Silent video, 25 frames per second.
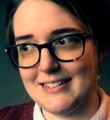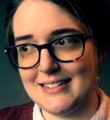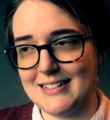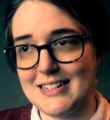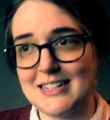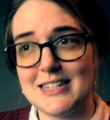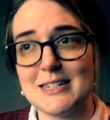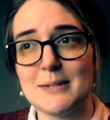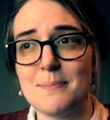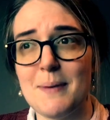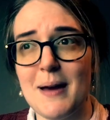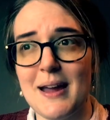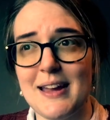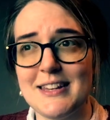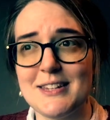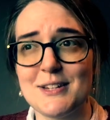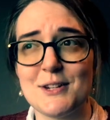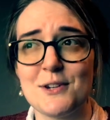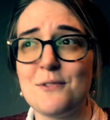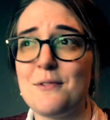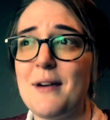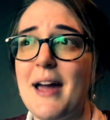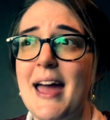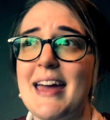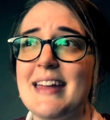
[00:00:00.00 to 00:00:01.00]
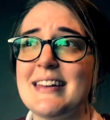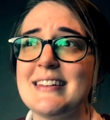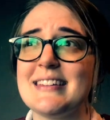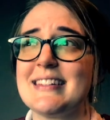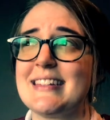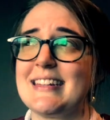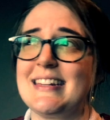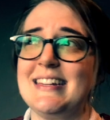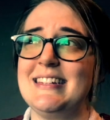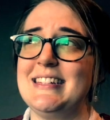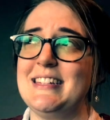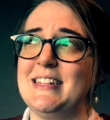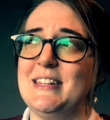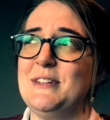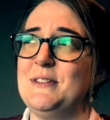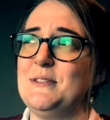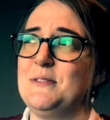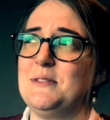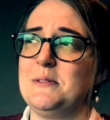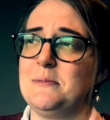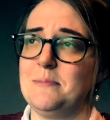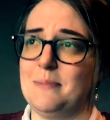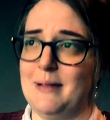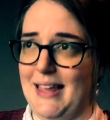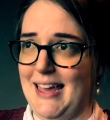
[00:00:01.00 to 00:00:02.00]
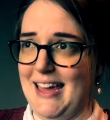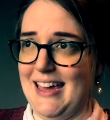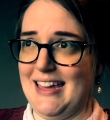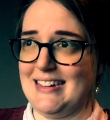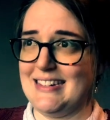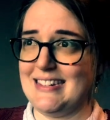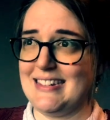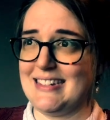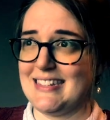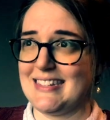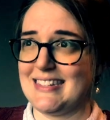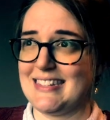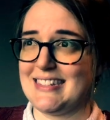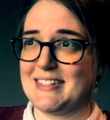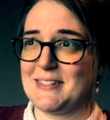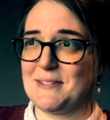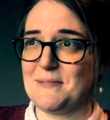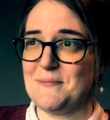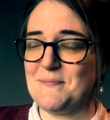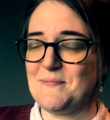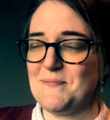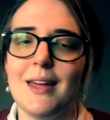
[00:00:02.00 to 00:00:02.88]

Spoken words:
despite grand continued plans.